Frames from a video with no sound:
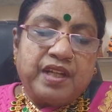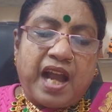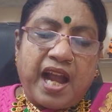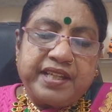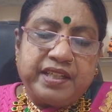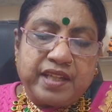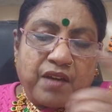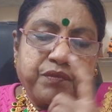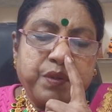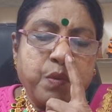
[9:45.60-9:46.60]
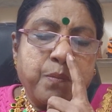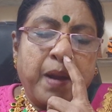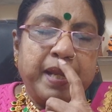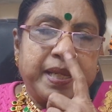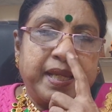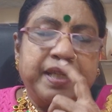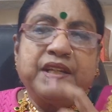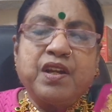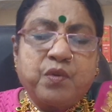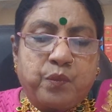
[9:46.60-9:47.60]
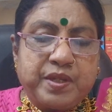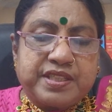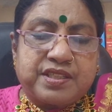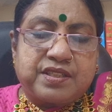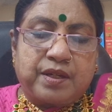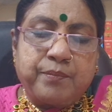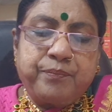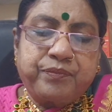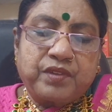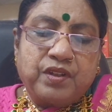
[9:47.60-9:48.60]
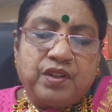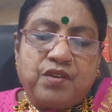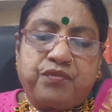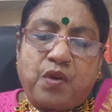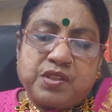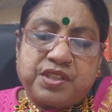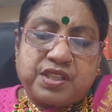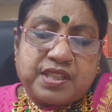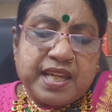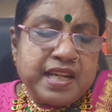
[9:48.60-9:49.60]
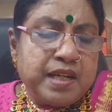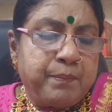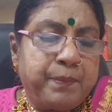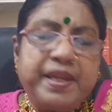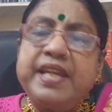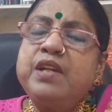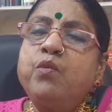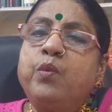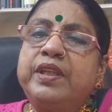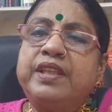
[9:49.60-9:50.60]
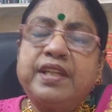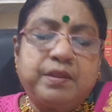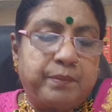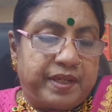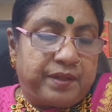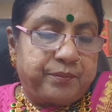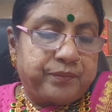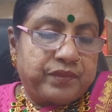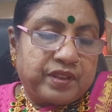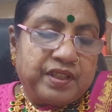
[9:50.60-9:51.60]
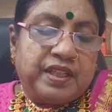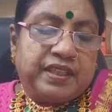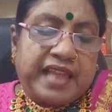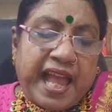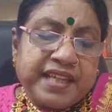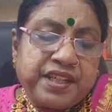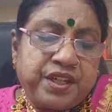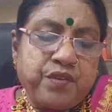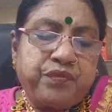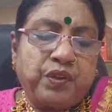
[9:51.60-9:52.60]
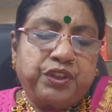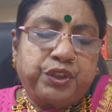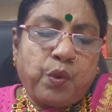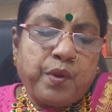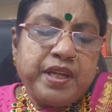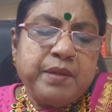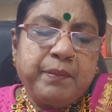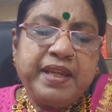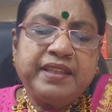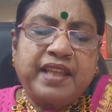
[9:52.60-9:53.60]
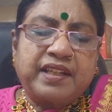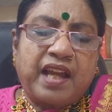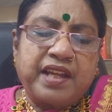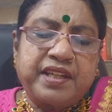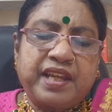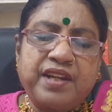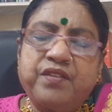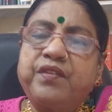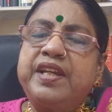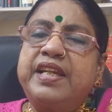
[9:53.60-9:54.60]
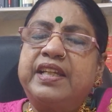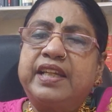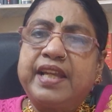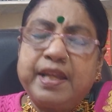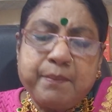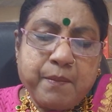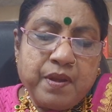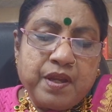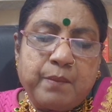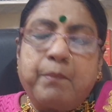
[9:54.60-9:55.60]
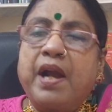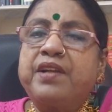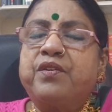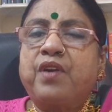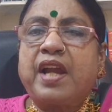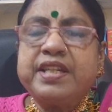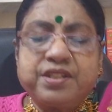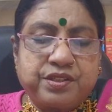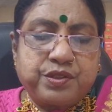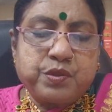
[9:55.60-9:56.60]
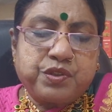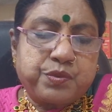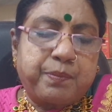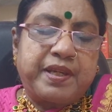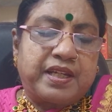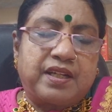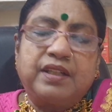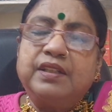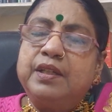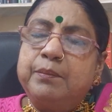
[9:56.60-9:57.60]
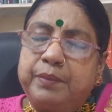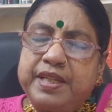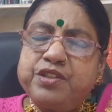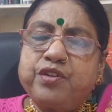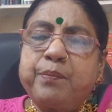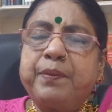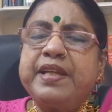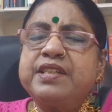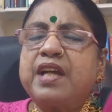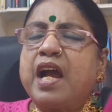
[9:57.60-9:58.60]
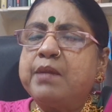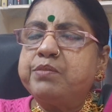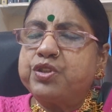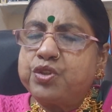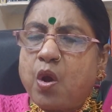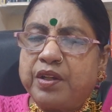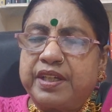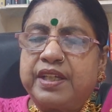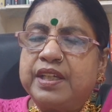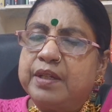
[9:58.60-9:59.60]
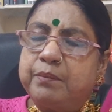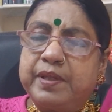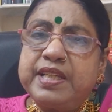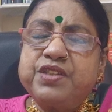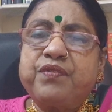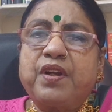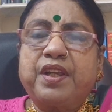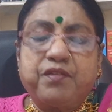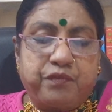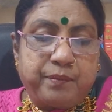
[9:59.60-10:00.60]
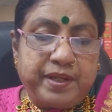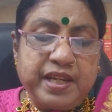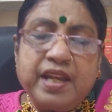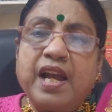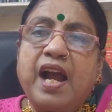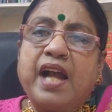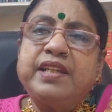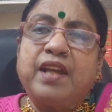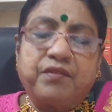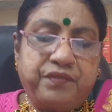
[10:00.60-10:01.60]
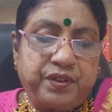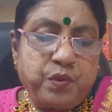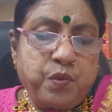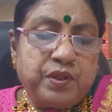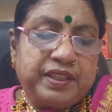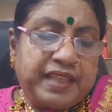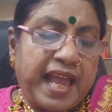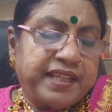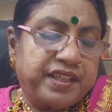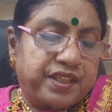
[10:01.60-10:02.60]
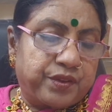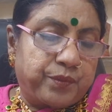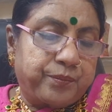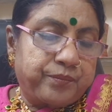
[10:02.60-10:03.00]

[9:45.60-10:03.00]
I love you, my inner wisdom, for still being within me. Thank you for showing me that I can reclaim my right to speak. Please repeat, I'm sorry. Please forgive me. I love you. Thank you.